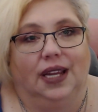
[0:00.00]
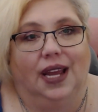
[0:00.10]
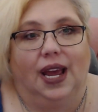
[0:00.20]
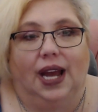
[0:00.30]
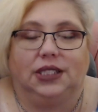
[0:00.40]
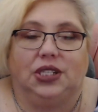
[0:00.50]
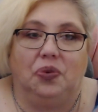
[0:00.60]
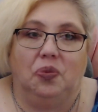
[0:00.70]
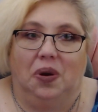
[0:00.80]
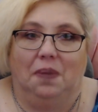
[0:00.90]
I don't
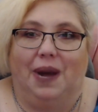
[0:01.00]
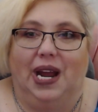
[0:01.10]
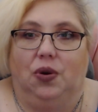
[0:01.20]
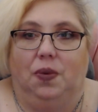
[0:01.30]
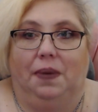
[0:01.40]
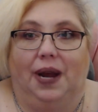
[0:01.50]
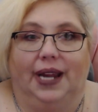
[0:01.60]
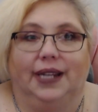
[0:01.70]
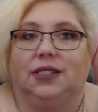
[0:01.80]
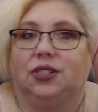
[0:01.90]
want my own
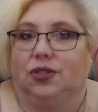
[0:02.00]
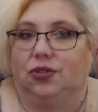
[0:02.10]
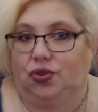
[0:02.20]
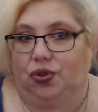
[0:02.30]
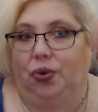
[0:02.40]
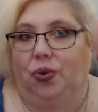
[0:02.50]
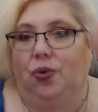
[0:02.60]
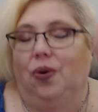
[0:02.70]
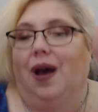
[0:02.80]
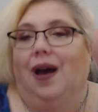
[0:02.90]
bias
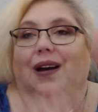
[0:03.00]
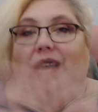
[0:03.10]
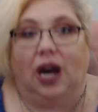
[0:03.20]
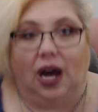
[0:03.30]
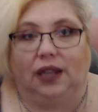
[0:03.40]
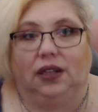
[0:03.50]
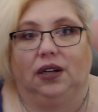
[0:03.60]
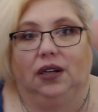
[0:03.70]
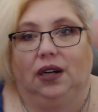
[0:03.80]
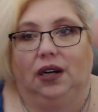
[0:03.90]
to
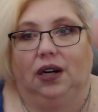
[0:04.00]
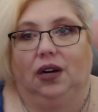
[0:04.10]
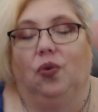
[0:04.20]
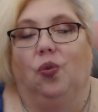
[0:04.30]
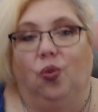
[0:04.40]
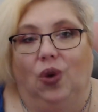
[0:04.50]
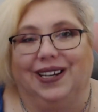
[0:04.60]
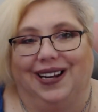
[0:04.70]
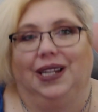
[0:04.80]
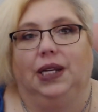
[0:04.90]
color what
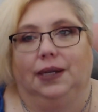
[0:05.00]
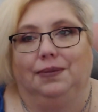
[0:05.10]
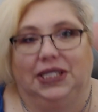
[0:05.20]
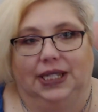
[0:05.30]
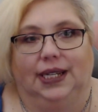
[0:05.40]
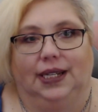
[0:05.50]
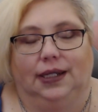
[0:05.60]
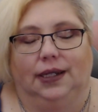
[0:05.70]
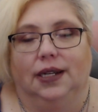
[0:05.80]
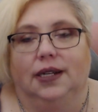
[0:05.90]
I am
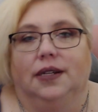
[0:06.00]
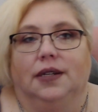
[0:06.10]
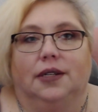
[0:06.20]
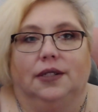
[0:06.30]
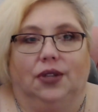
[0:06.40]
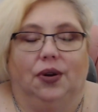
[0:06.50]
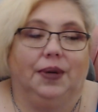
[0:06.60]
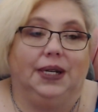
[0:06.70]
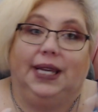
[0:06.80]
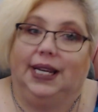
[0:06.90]
seeing. So I'm
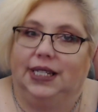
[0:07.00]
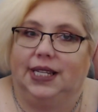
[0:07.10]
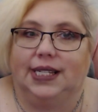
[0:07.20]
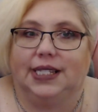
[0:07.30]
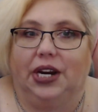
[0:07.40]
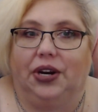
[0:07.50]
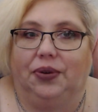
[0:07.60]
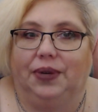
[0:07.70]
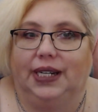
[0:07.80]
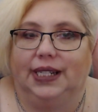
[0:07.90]
gonna get into these tarot
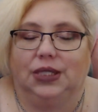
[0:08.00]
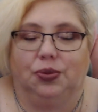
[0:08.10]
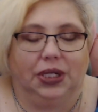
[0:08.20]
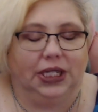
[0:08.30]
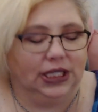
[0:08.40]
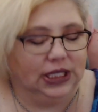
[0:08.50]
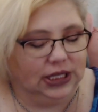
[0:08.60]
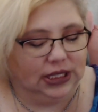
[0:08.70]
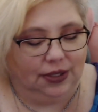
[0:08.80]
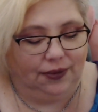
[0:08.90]
readings. We're gonna
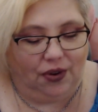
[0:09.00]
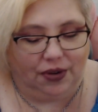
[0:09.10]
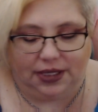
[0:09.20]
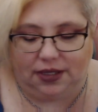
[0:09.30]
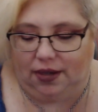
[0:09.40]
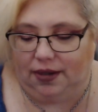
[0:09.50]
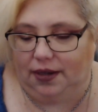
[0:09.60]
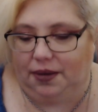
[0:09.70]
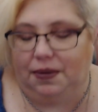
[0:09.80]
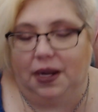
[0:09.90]
focus
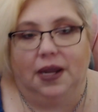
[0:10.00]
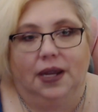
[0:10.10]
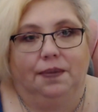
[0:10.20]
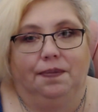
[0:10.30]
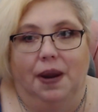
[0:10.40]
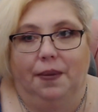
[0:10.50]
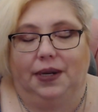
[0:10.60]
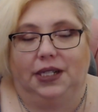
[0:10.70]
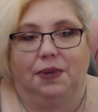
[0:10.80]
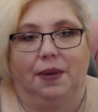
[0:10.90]
on
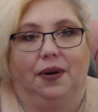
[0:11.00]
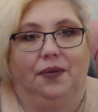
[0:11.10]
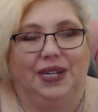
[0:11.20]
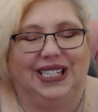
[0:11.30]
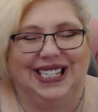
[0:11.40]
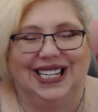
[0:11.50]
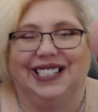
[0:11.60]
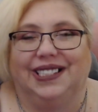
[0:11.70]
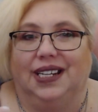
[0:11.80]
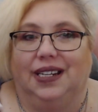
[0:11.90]
each member of
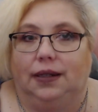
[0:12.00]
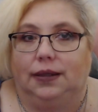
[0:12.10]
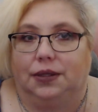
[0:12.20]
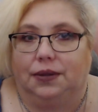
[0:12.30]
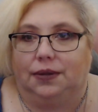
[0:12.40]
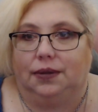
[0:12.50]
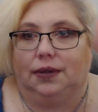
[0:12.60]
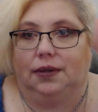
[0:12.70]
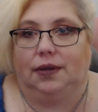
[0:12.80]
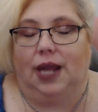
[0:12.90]
BTS and
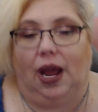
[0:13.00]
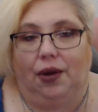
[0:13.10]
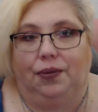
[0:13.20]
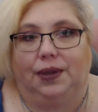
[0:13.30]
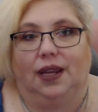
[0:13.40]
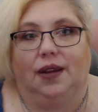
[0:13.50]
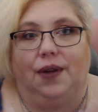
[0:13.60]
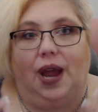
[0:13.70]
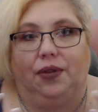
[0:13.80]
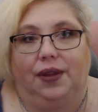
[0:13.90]
how
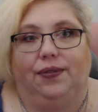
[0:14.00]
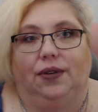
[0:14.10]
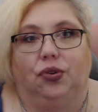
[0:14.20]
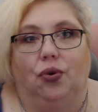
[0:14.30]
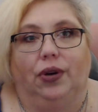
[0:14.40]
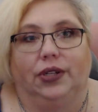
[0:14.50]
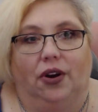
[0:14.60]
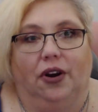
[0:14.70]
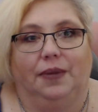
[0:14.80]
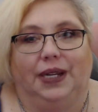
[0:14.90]
they feel towards
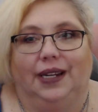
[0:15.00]
Army.